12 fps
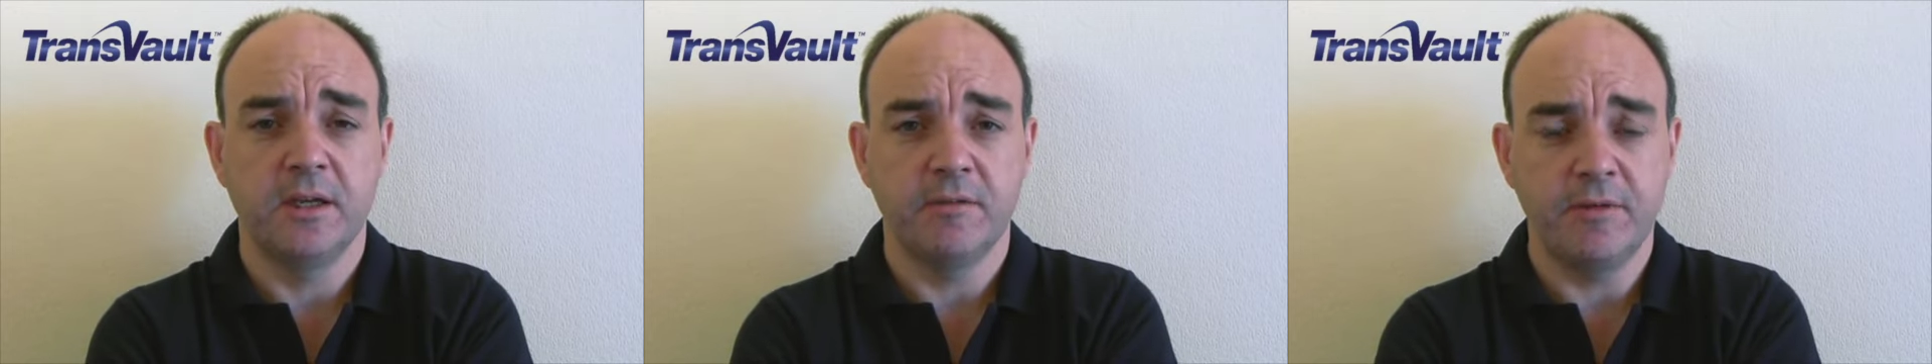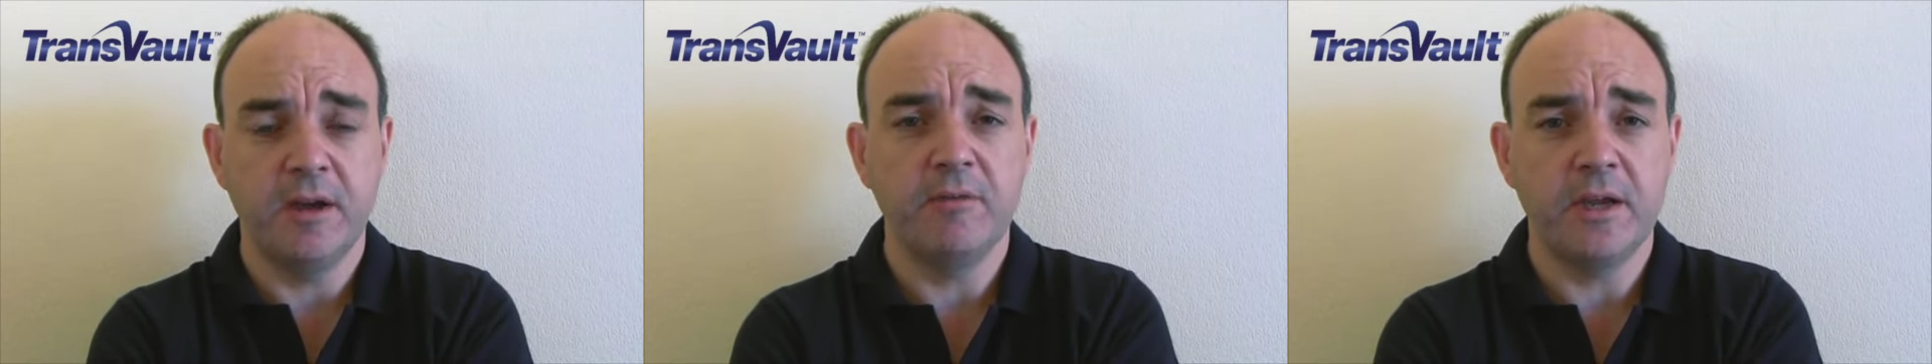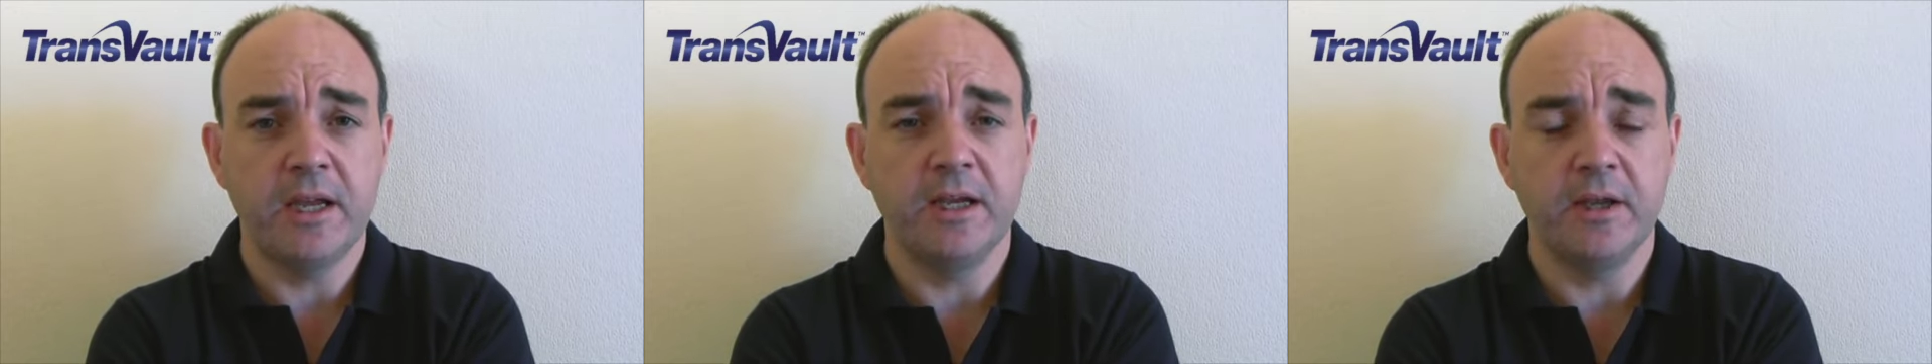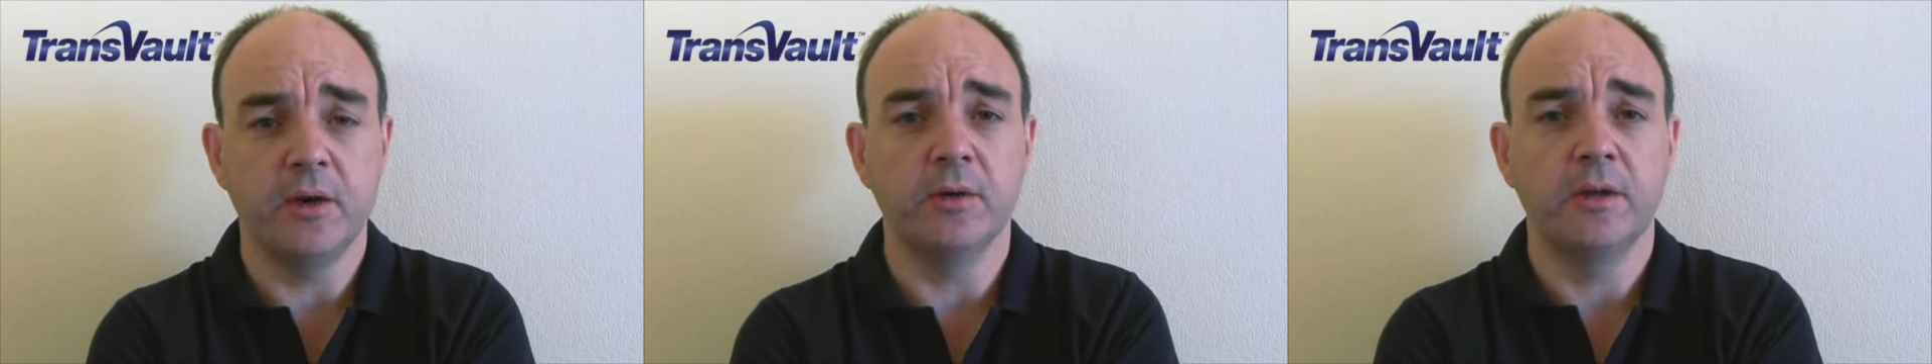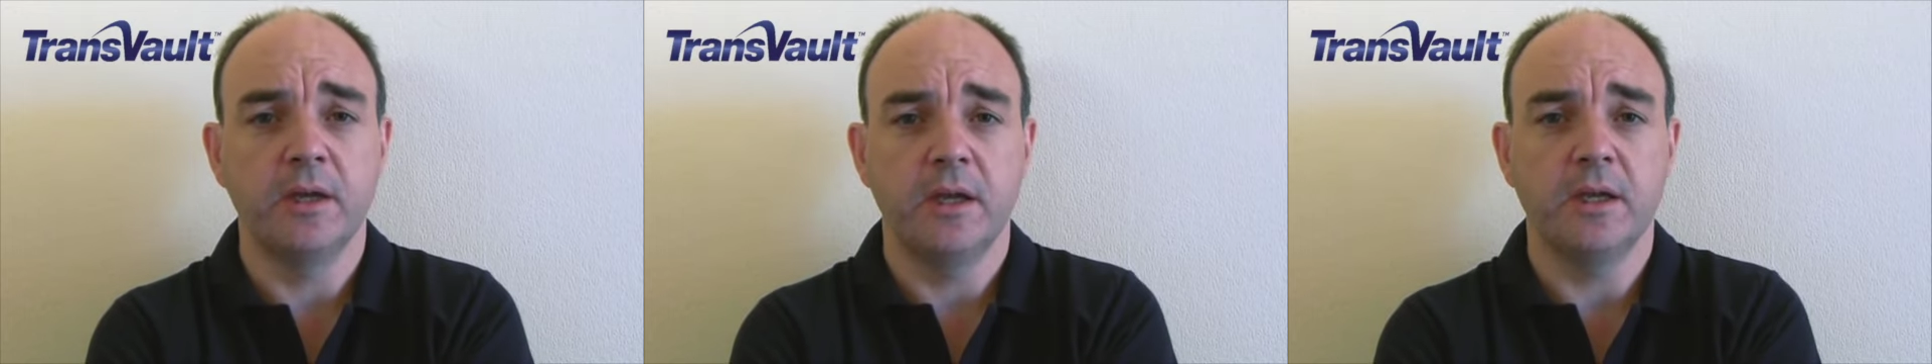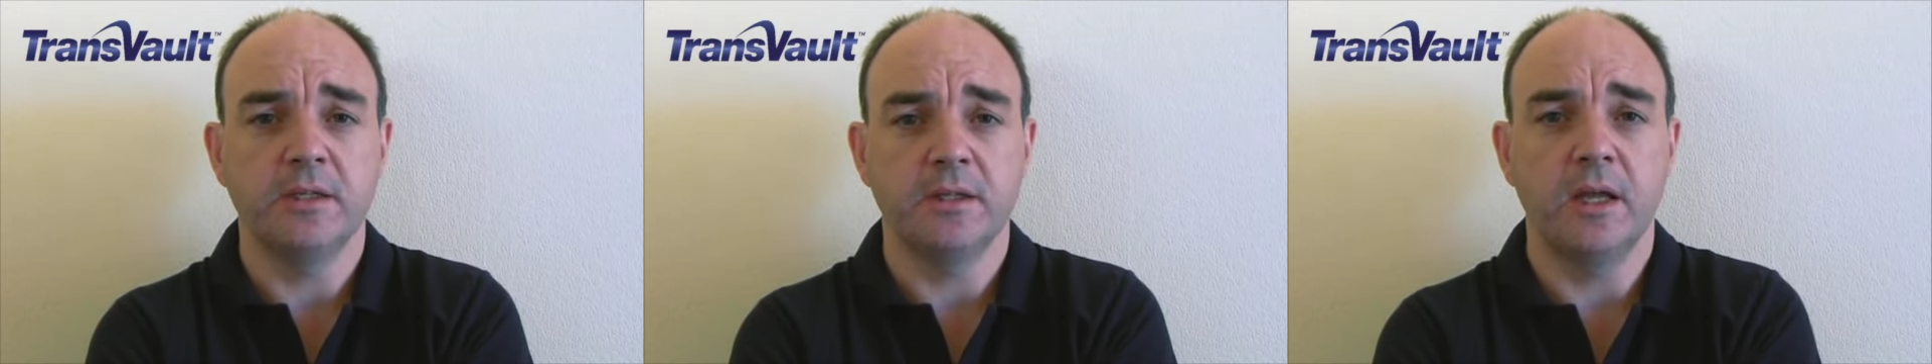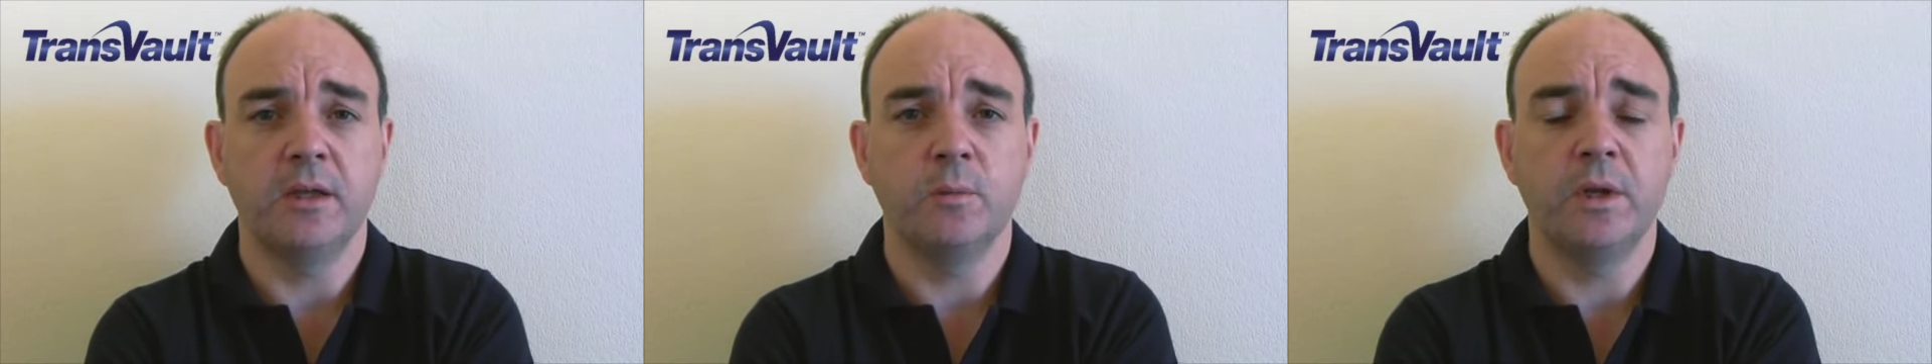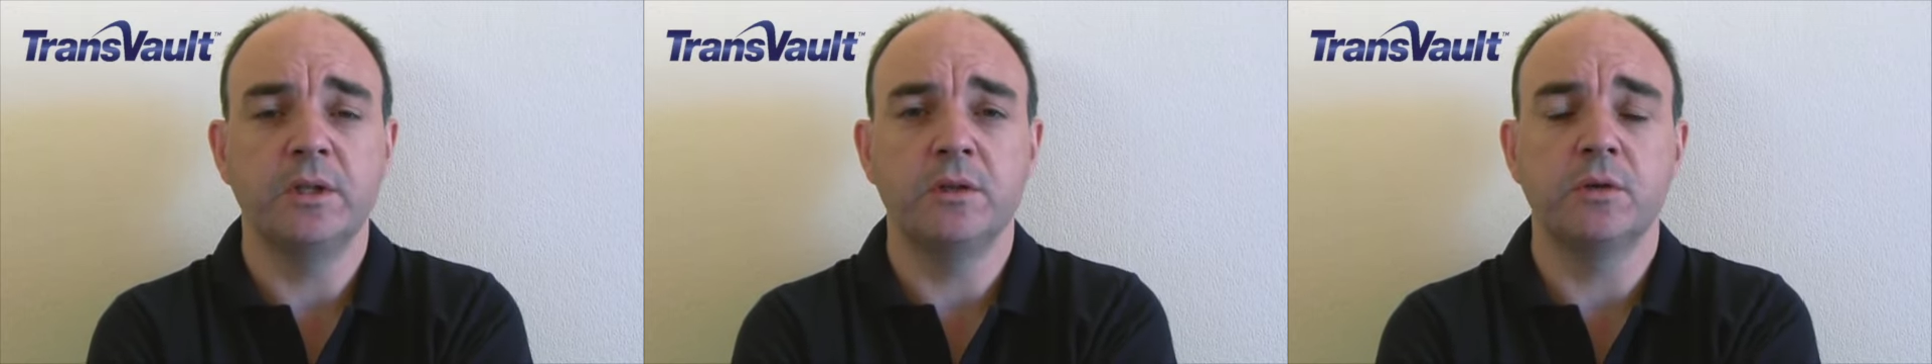very early on and
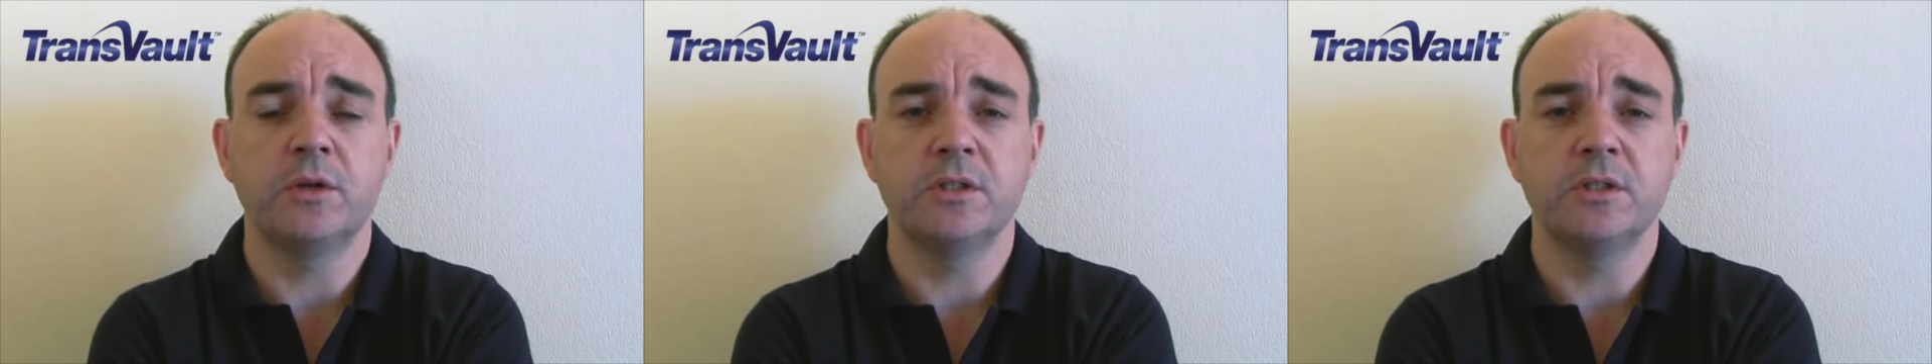when you're